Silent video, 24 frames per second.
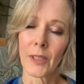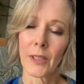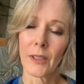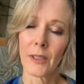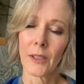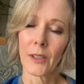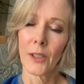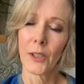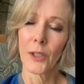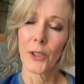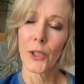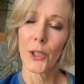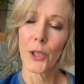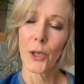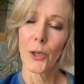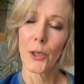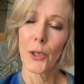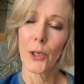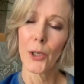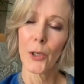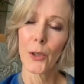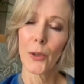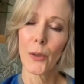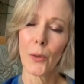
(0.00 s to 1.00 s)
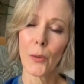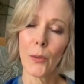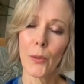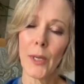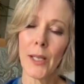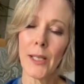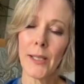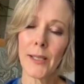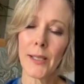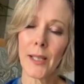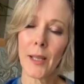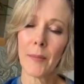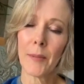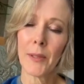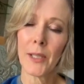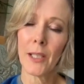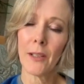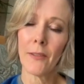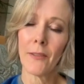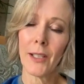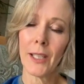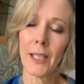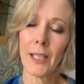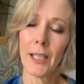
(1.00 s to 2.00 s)
to show your
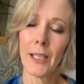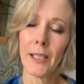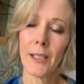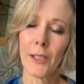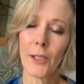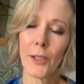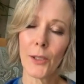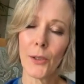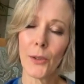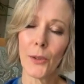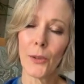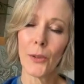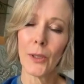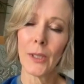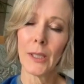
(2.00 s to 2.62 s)
receptivity to